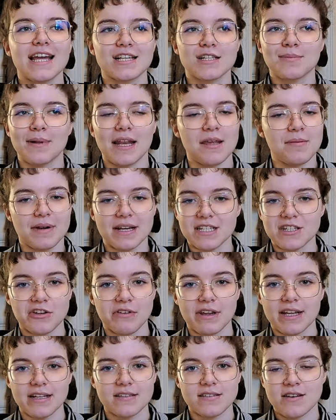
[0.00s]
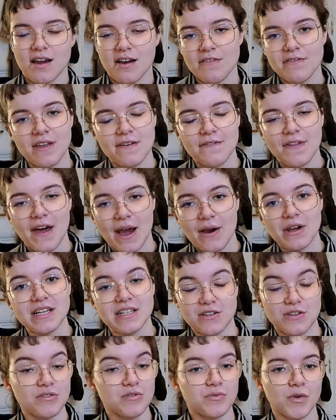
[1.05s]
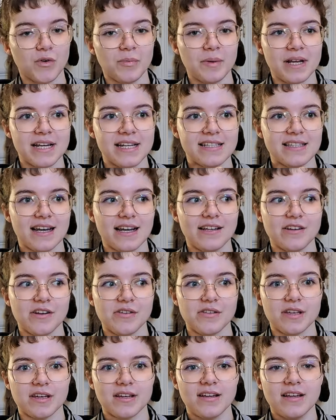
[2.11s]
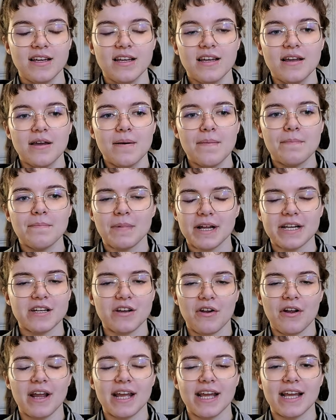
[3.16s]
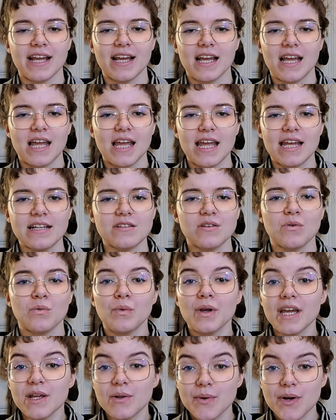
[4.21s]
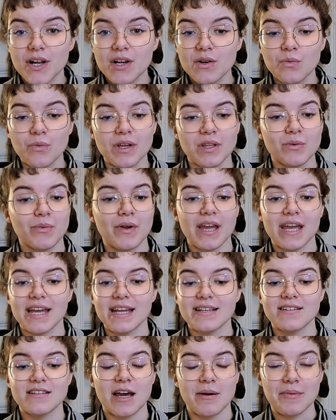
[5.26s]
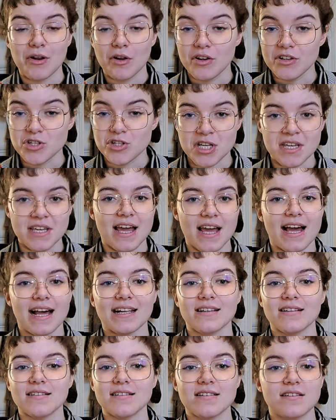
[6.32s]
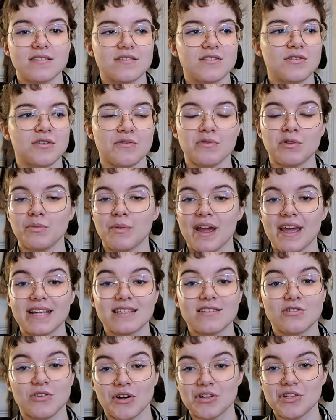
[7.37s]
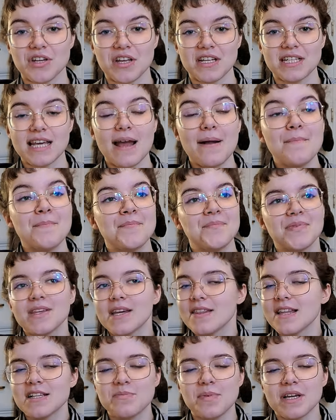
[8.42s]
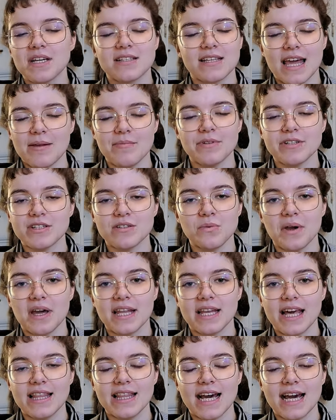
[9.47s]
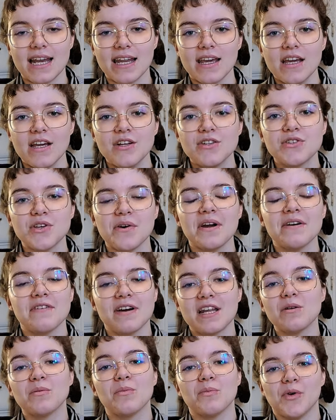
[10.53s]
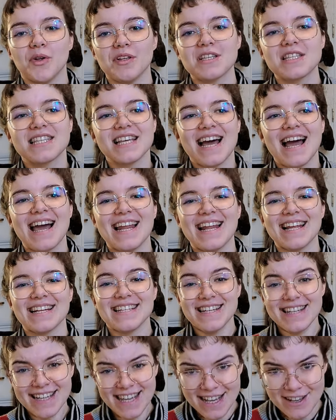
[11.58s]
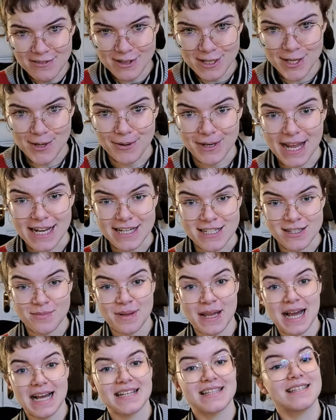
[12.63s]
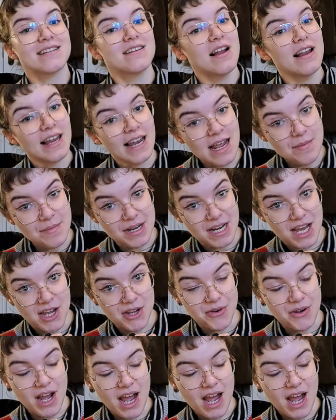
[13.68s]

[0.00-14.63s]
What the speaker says: explaining my degree and stuff if that is useful, because I know that my degree is a weird one with weird terminology and sort of the way it's structured, and that's because Cambridge is weird like that. So if anyone wants a dedicated video on HSPS, let me know,